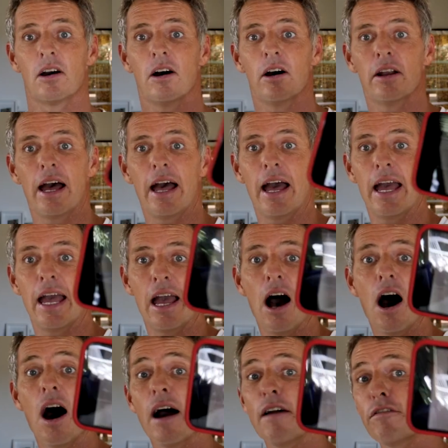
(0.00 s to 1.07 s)
got
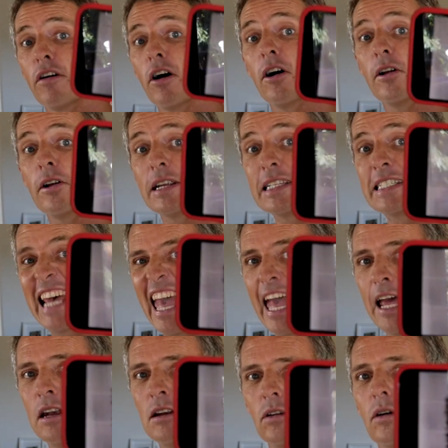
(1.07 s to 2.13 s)
an iPhone
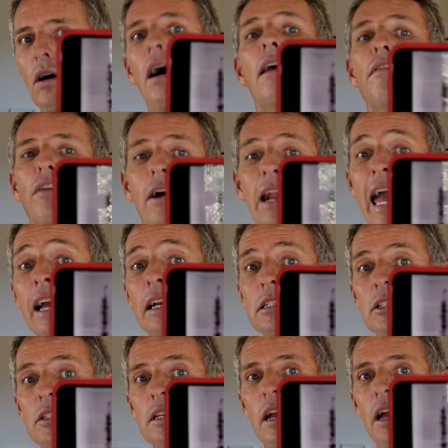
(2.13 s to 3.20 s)
10 or iPhone
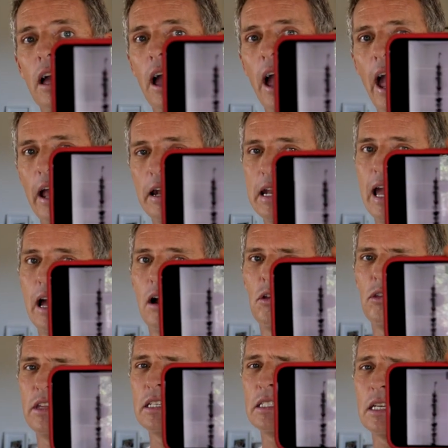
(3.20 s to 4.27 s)
X.
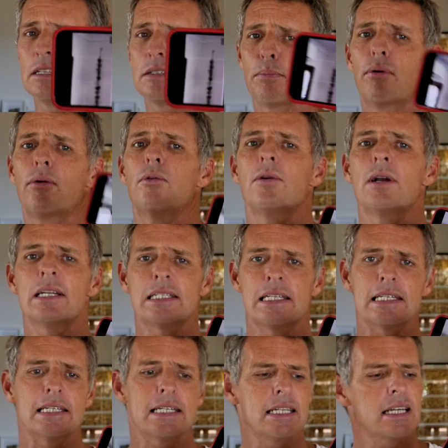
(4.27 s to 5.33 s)
Now this is
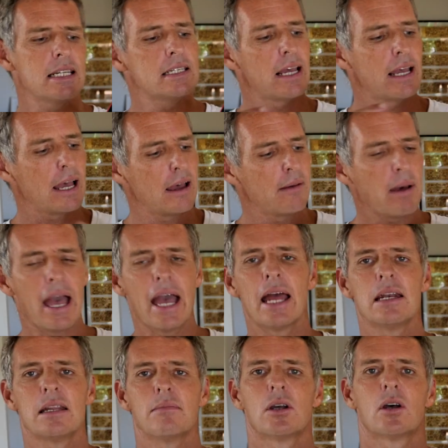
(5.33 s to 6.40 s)
pretty damn
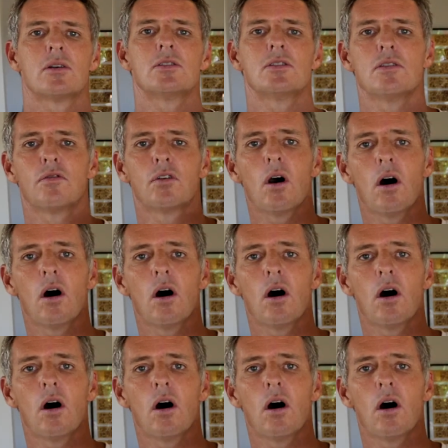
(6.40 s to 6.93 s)
handy because you've